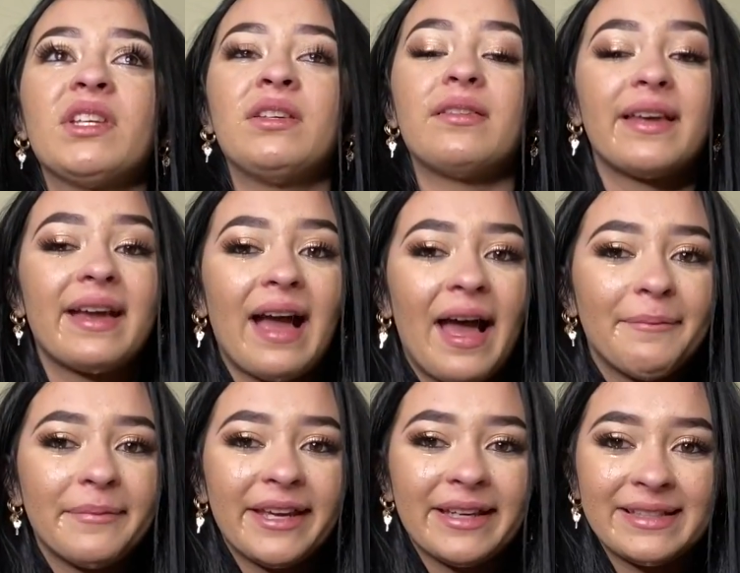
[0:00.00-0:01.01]
Like, I
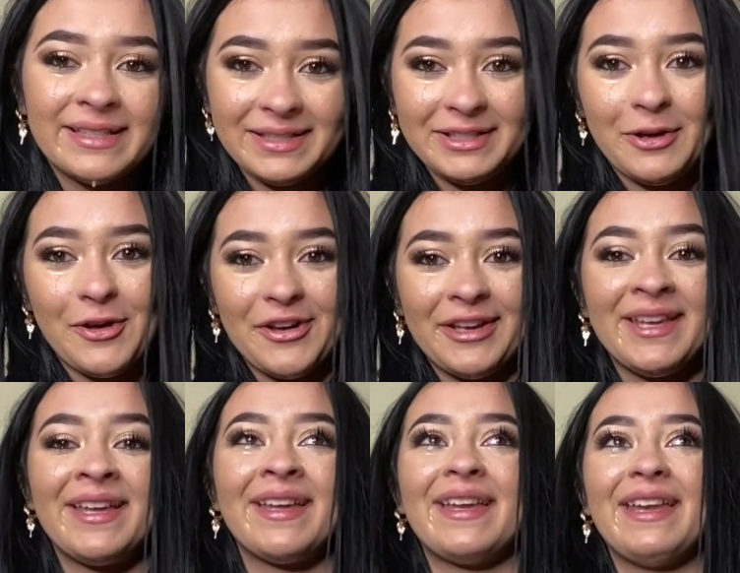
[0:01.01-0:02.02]
make a TikTok,
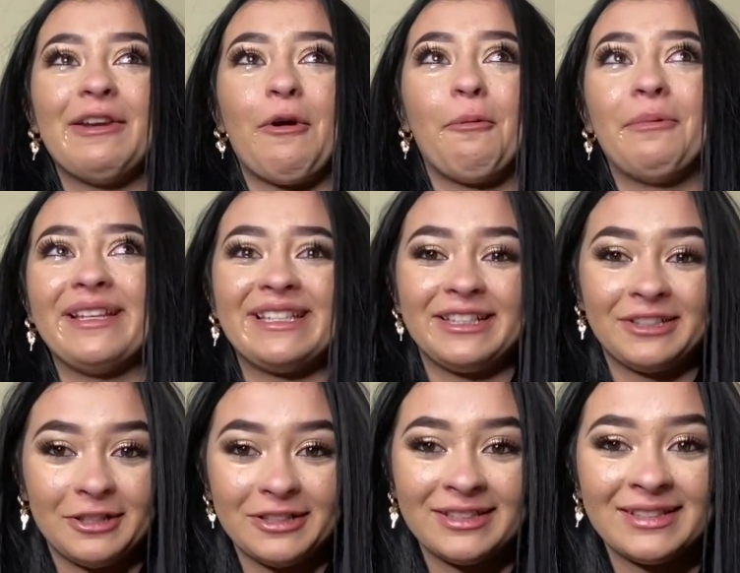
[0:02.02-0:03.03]
and all my
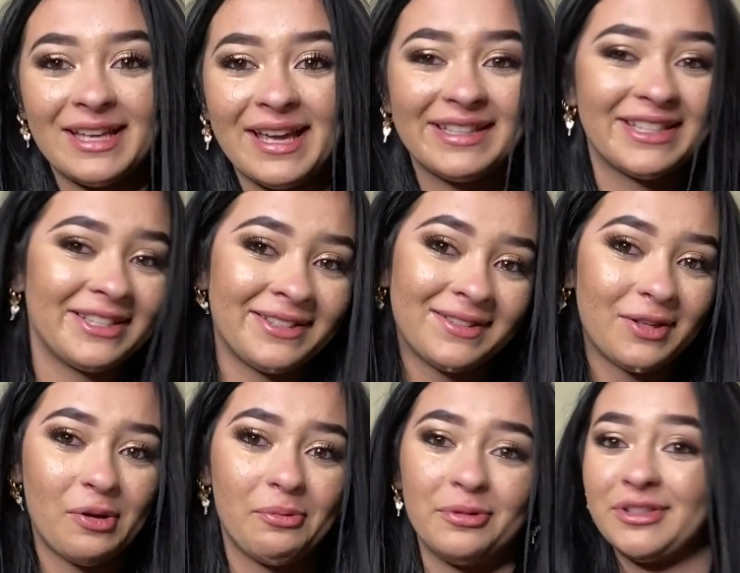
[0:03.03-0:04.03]
TikToks, I just
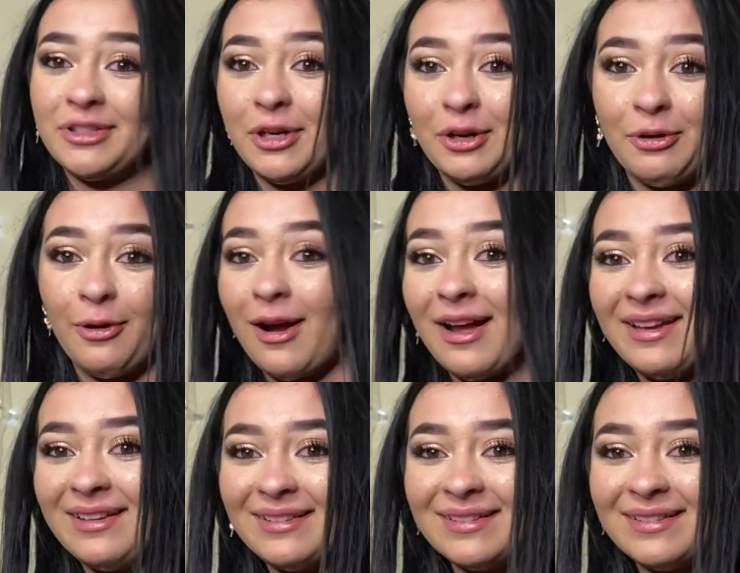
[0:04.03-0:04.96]
almost start crying.